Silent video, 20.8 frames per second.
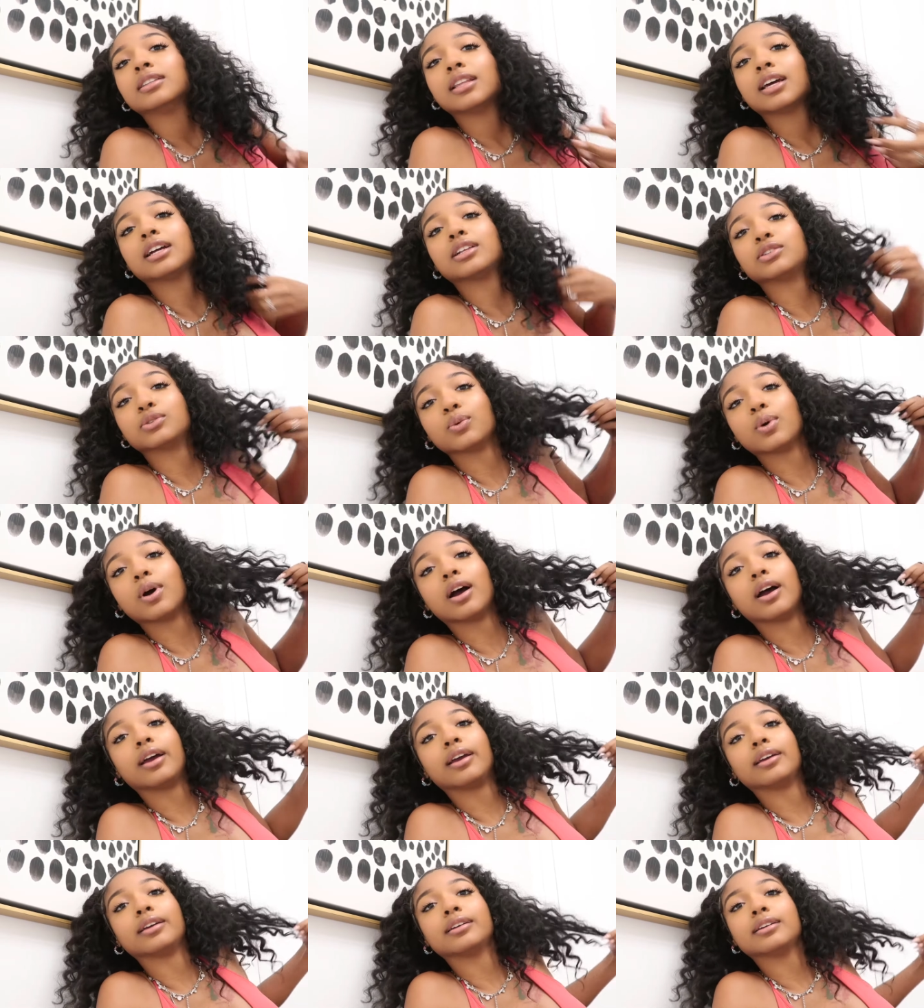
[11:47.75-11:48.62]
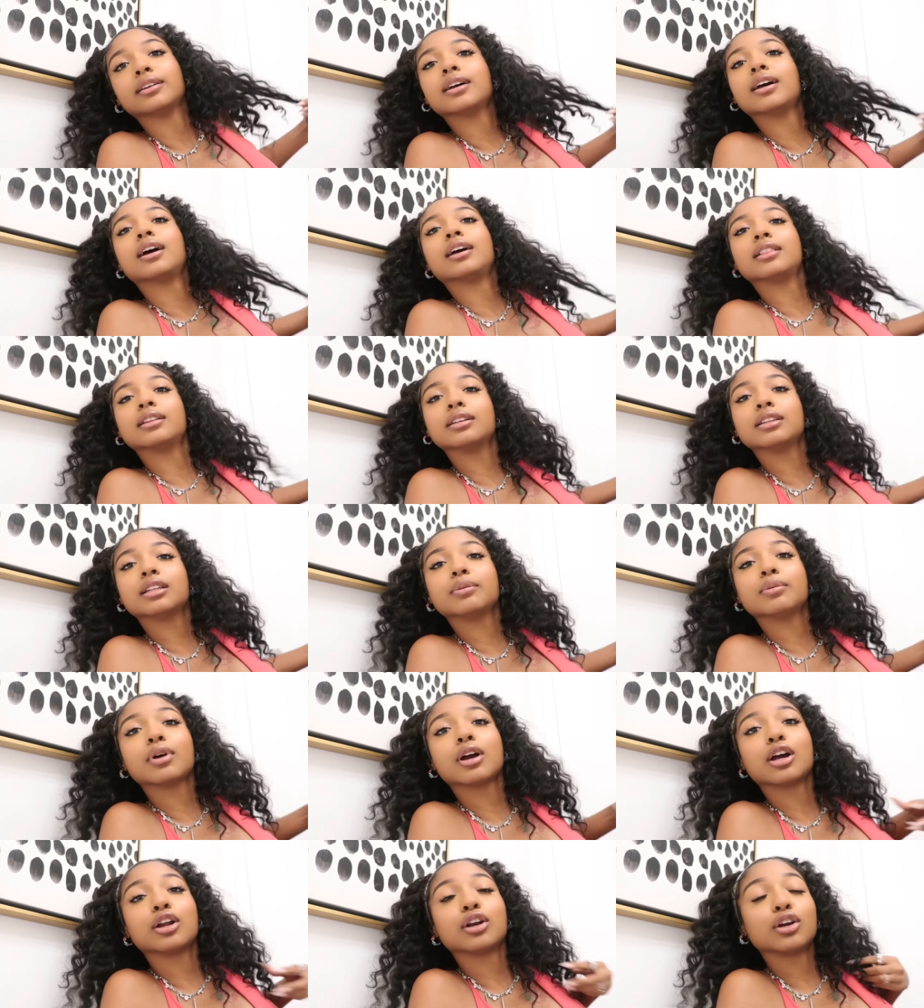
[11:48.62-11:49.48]
that's why i literally
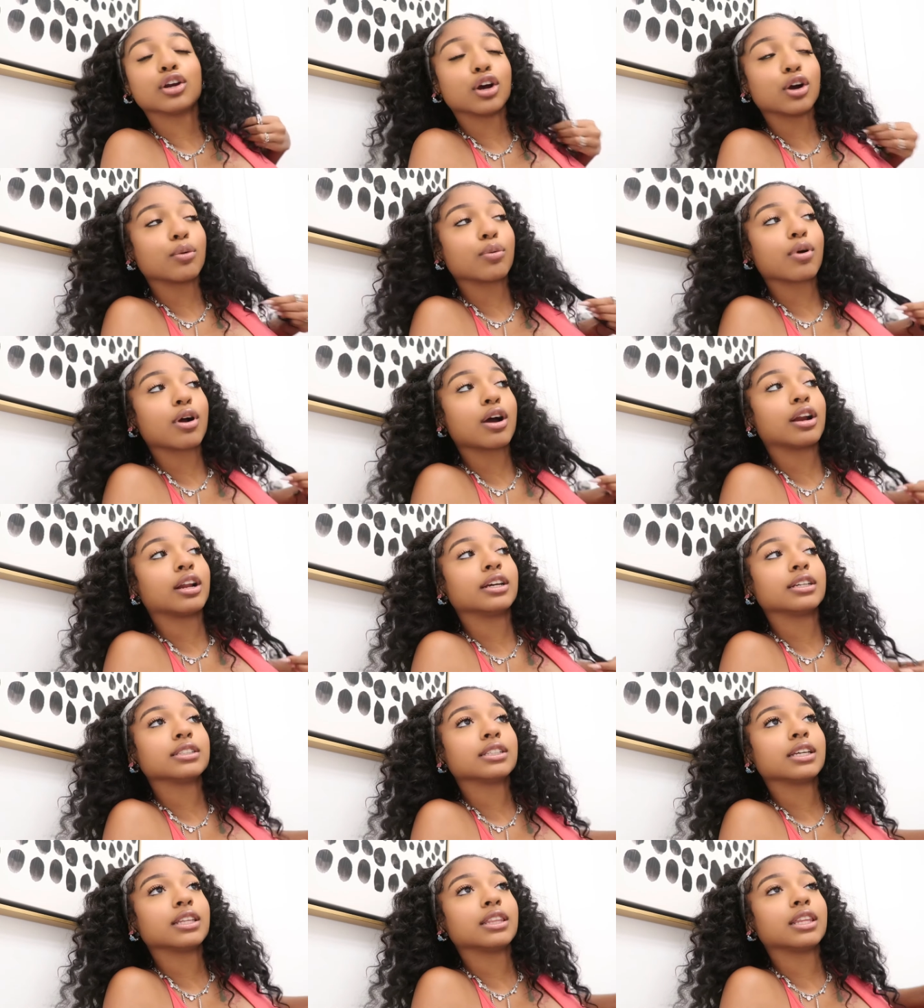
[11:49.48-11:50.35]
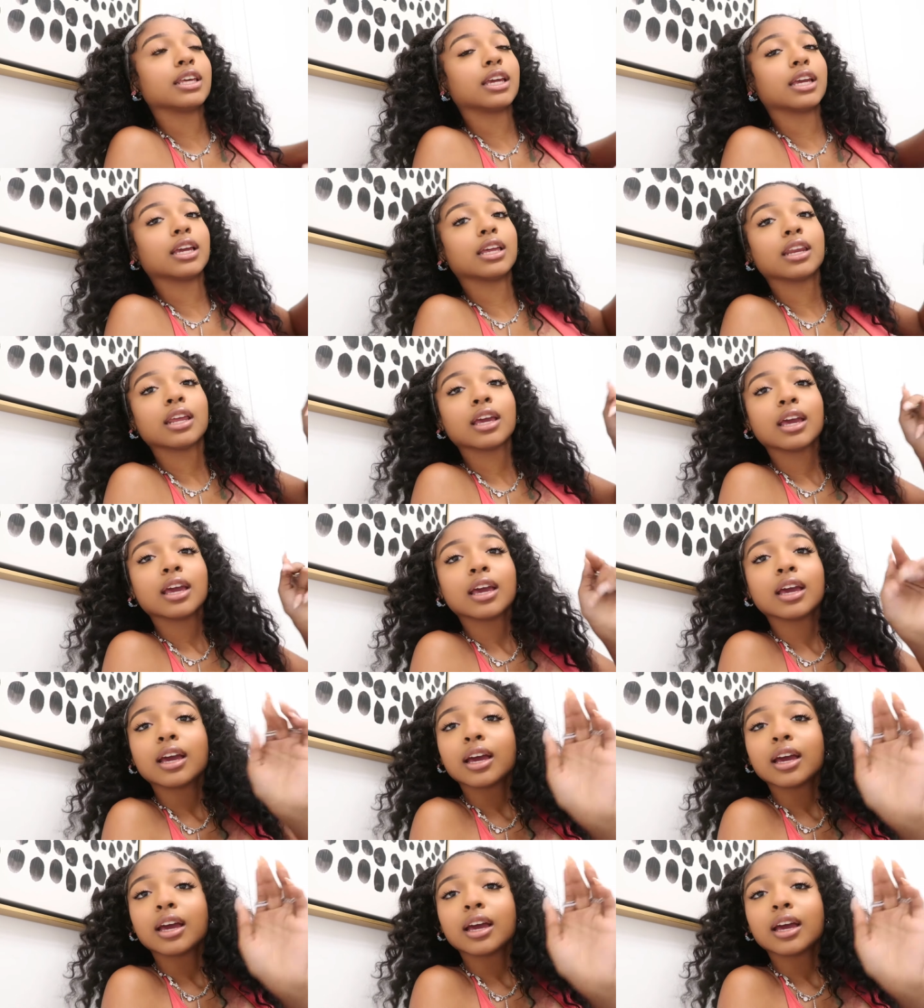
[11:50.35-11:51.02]
brought no products and then